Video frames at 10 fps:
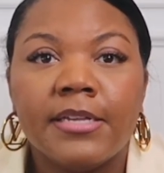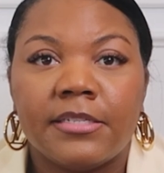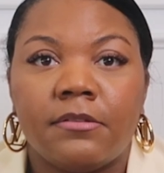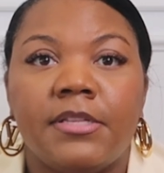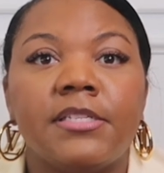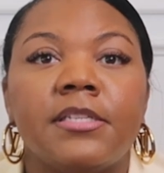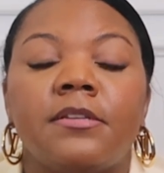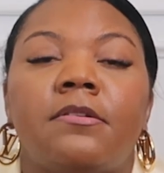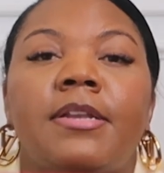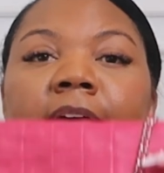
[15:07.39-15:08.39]
So this
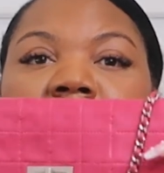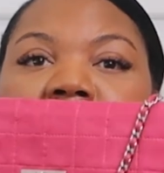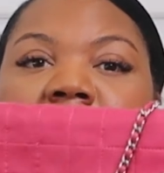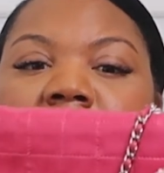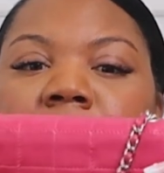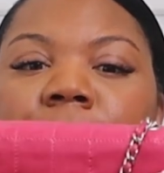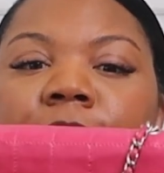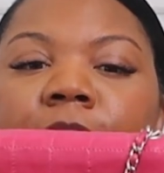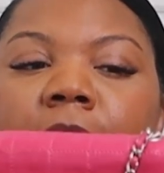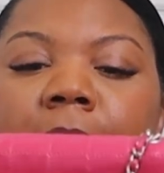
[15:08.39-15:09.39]
little nugget came
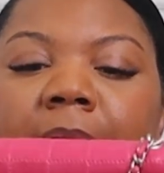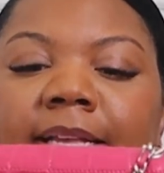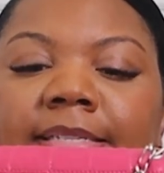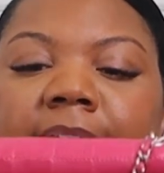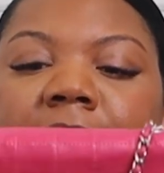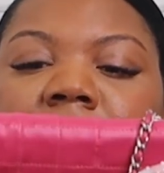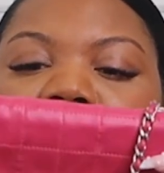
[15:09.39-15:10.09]
from a seller